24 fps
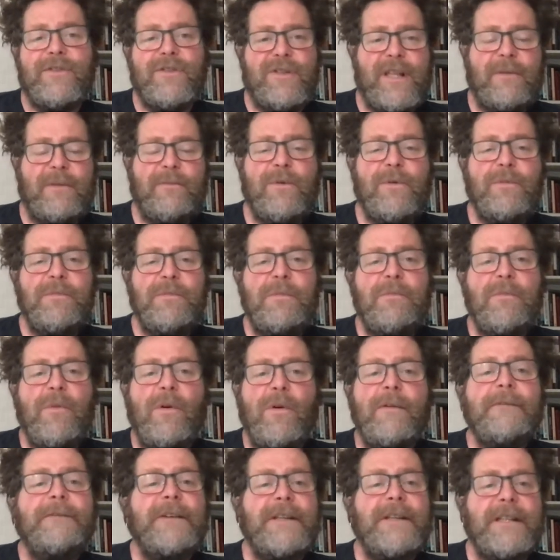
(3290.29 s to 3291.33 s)
So they would
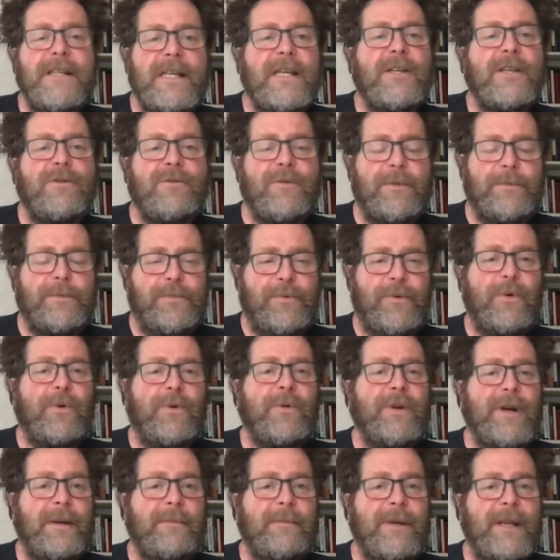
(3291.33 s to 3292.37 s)
more fitting into a
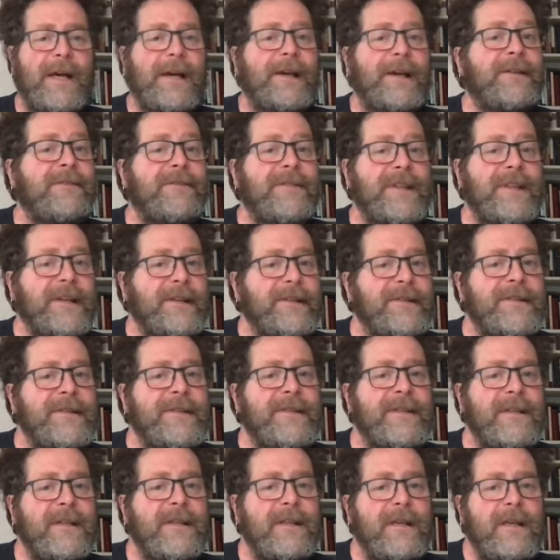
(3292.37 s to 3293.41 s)
program like
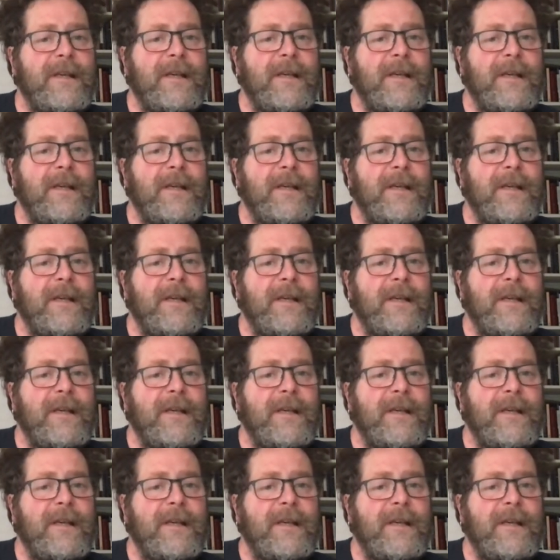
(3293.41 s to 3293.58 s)
this.